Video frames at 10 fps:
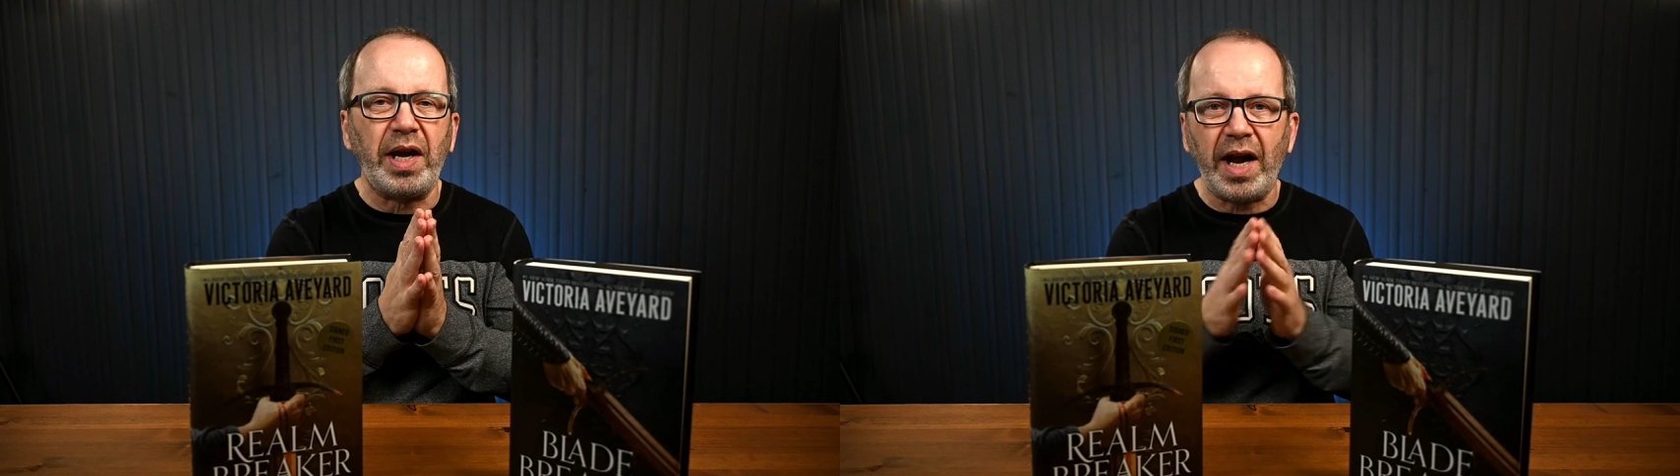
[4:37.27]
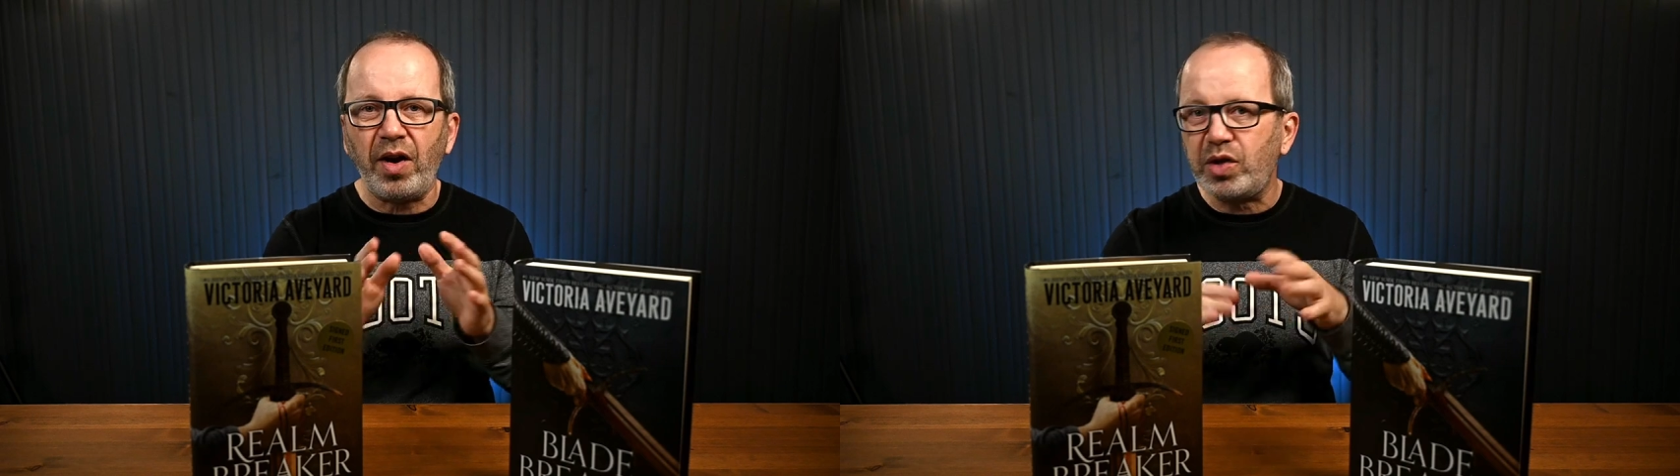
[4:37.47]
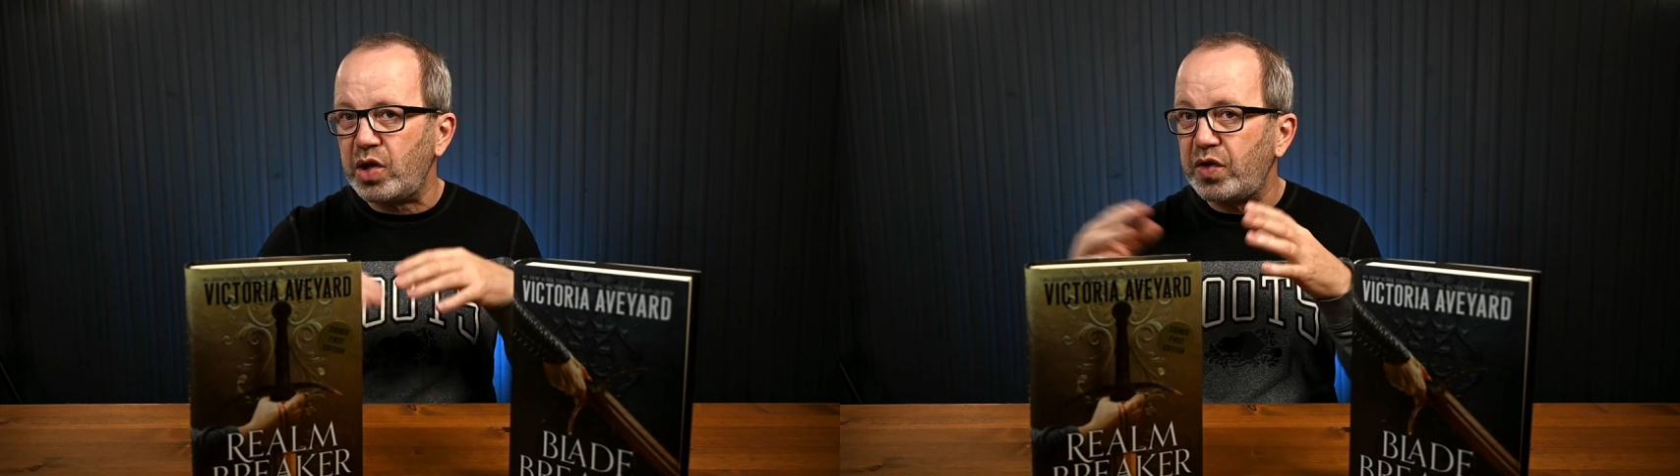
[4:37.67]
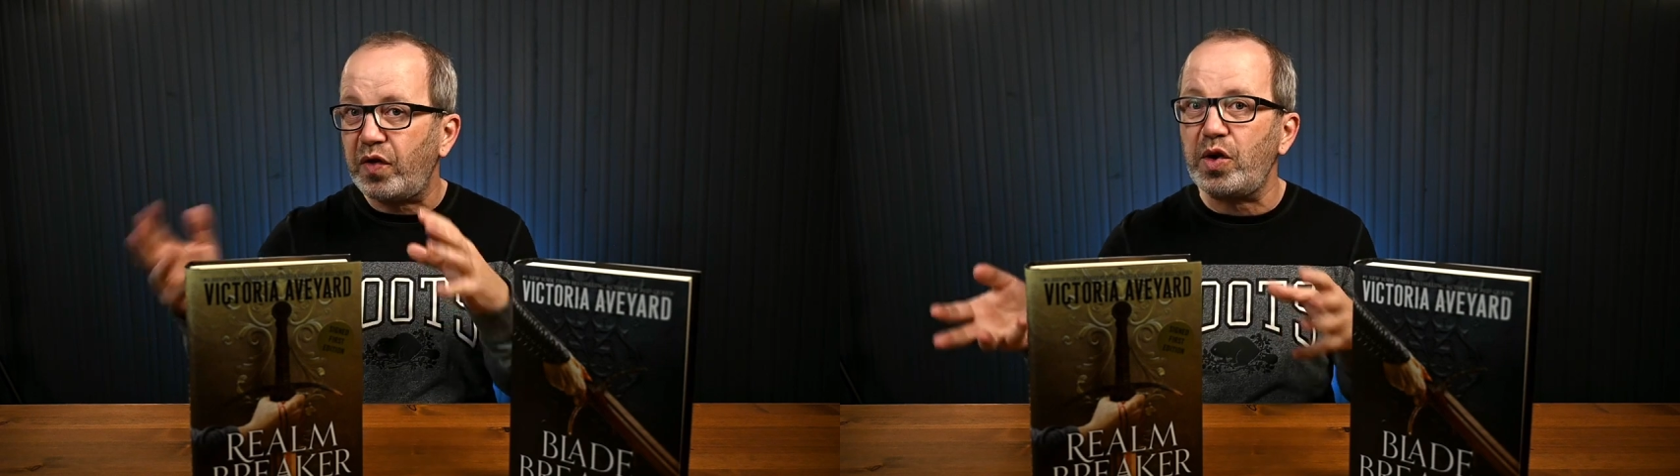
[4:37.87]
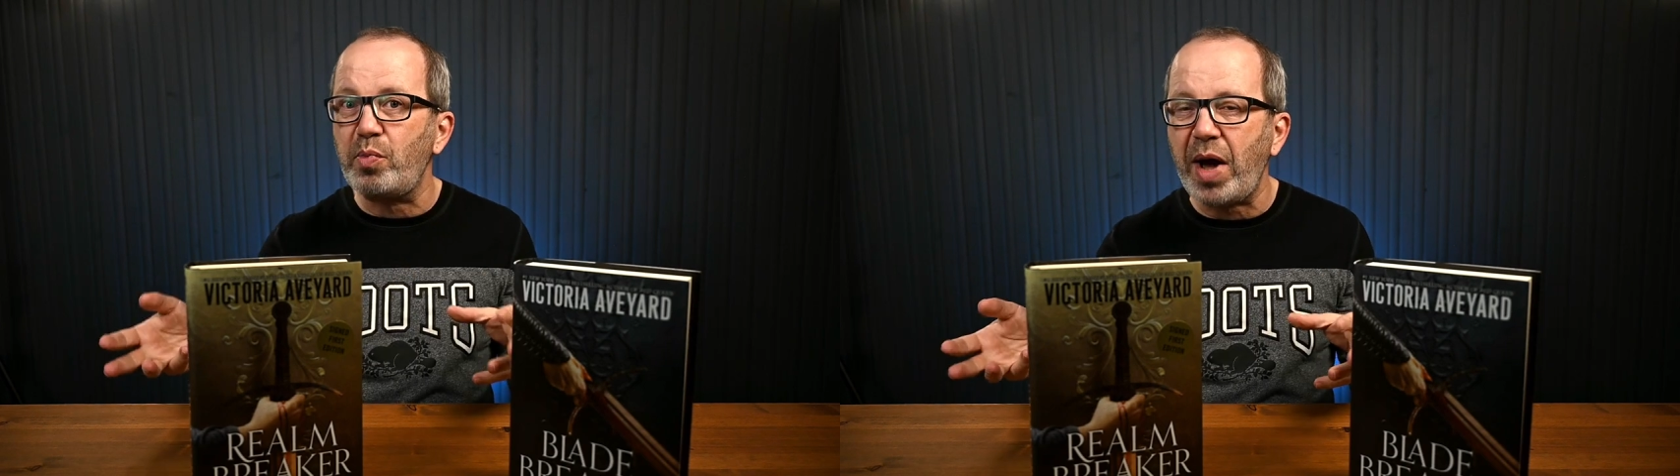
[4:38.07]
characters
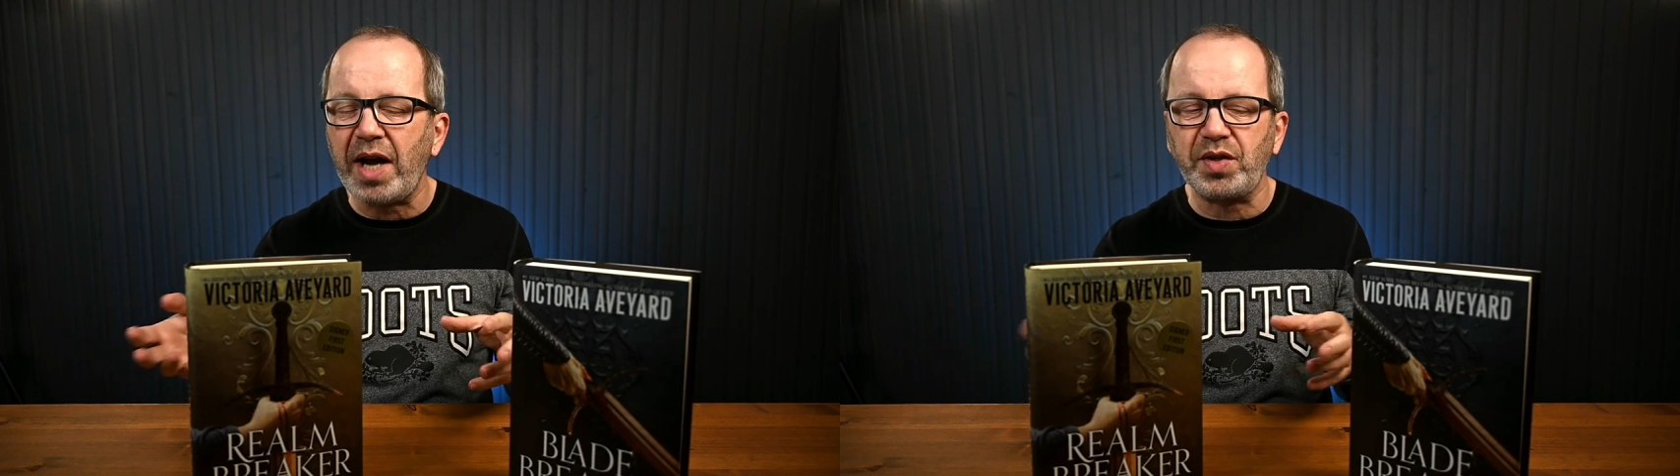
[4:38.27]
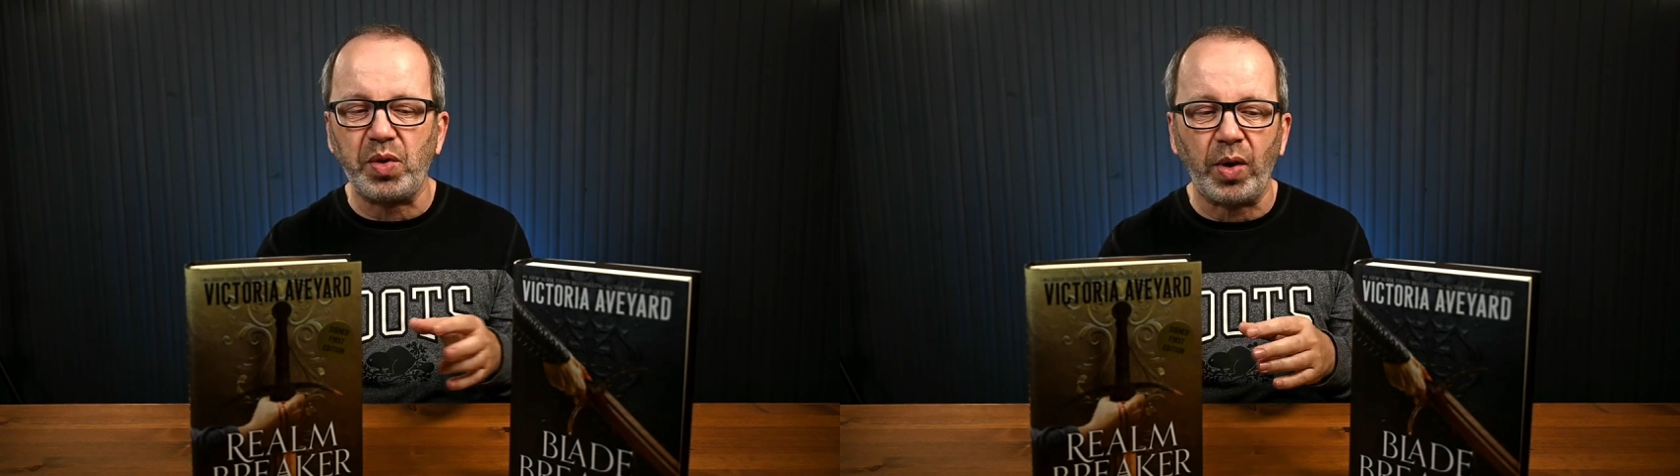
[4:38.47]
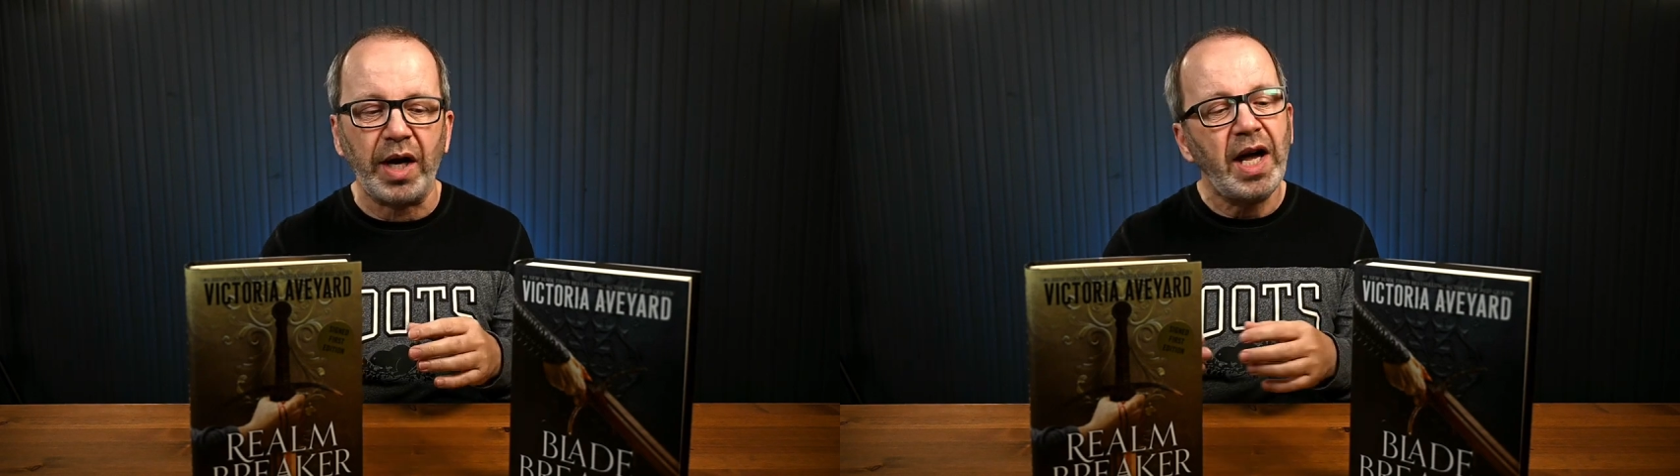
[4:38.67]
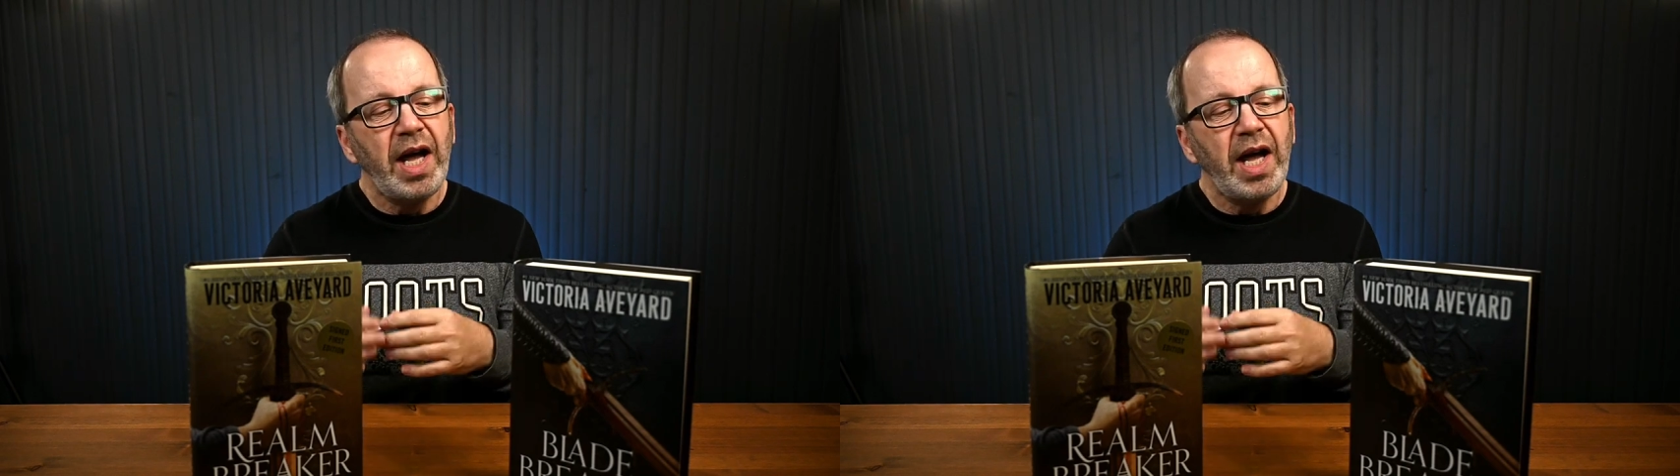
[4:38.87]
for their backstory.